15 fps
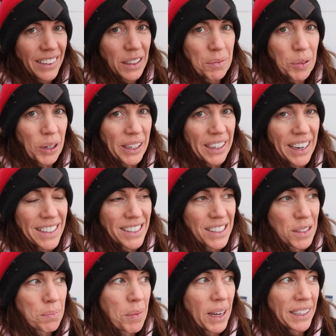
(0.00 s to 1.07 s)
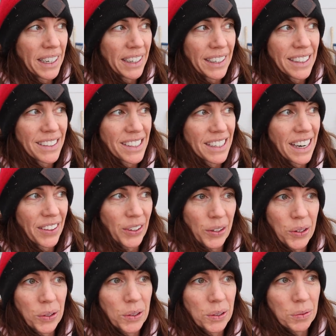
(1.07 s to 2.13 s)
Good morning, guys. It's Monday. It's another
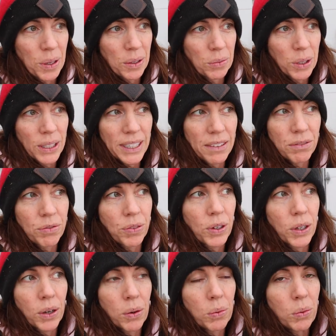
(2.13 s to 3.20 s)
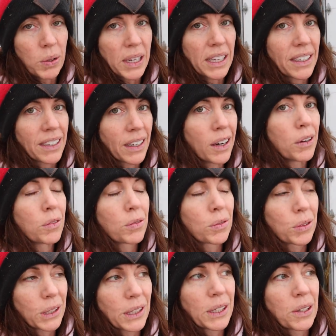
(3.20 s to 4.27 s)
cold one. We're in for a week of
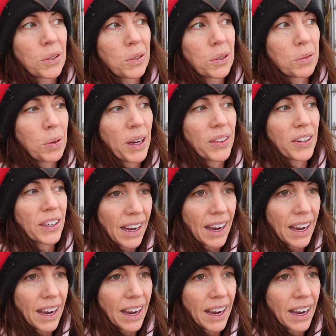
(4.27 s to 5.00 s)
really cold weather.